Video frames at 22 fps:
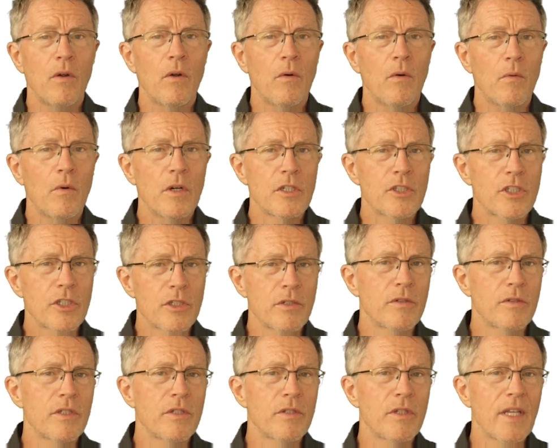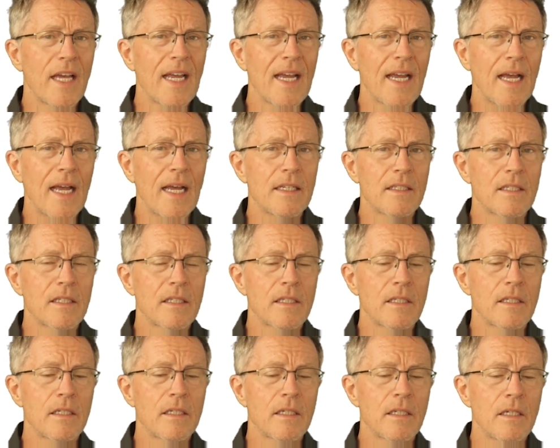Once you do that,
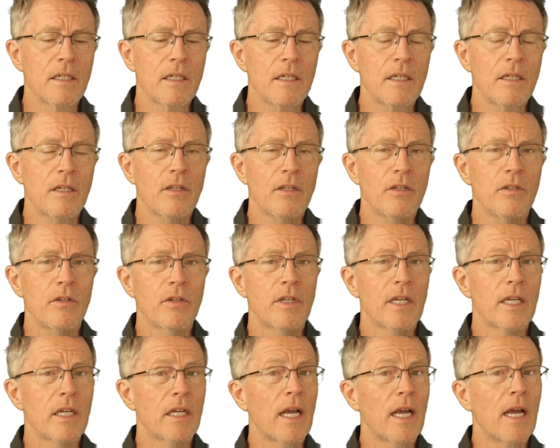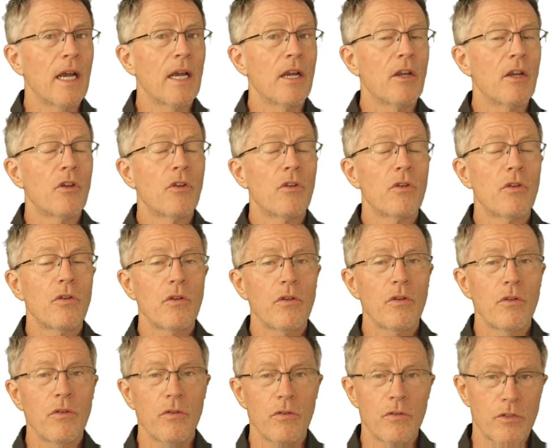you get a
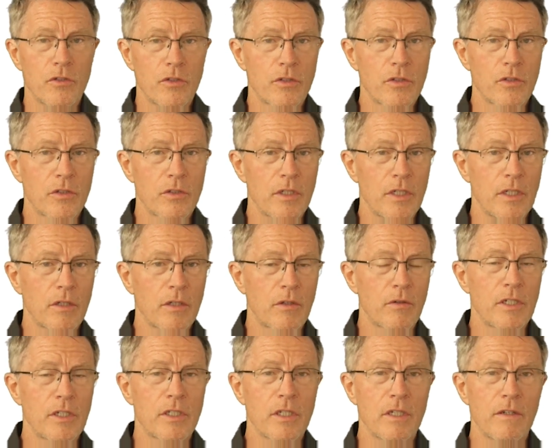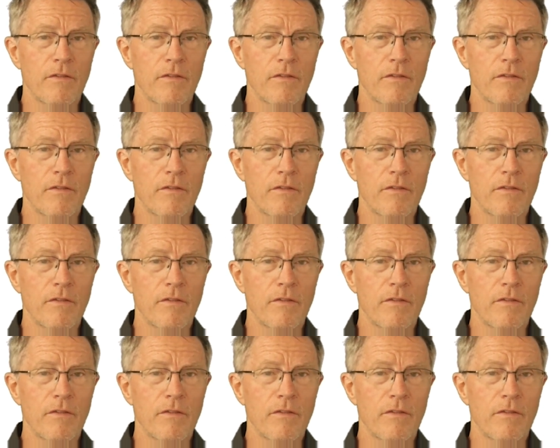huge increase in